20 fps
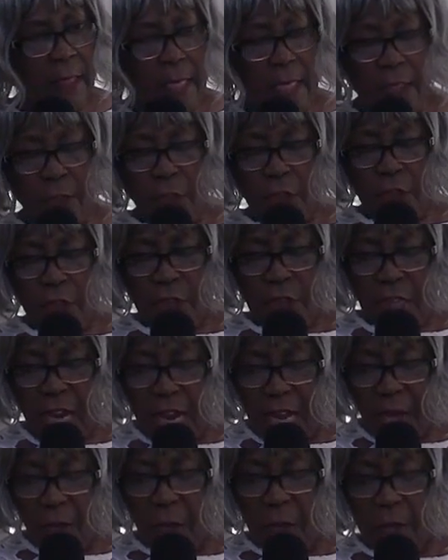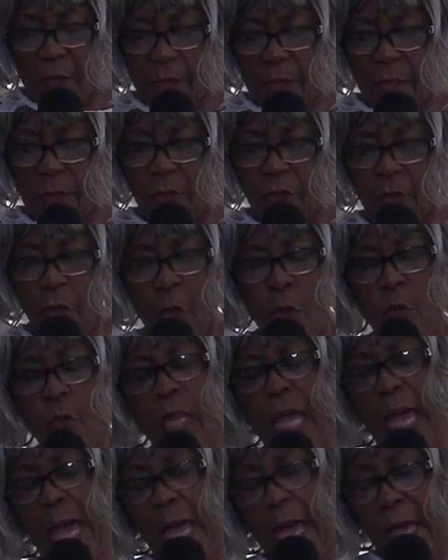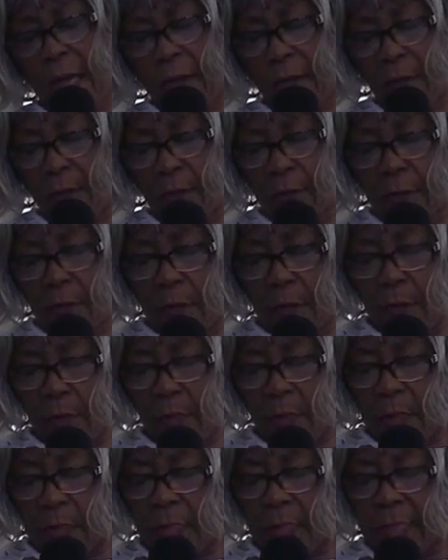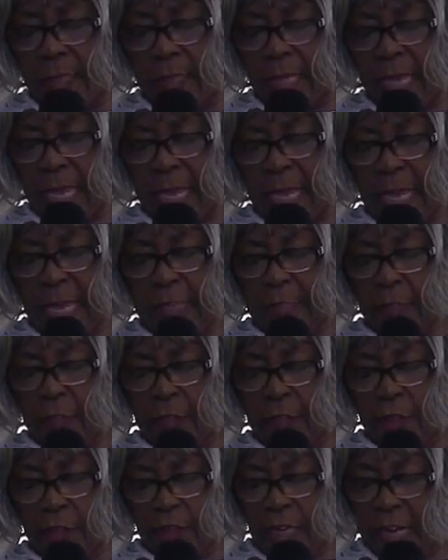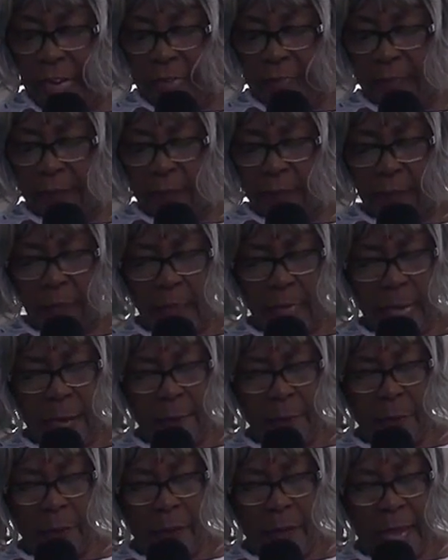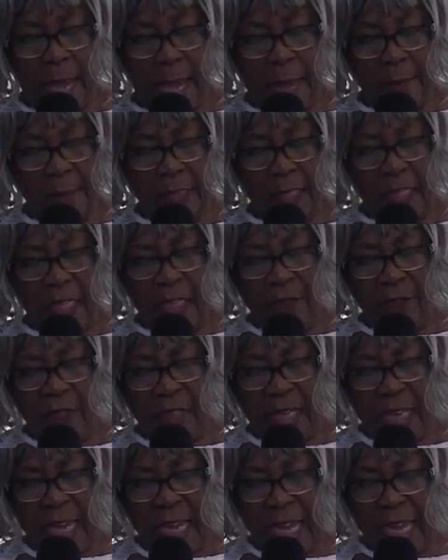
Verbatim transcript: shouted so loud the land shook, and perhaps even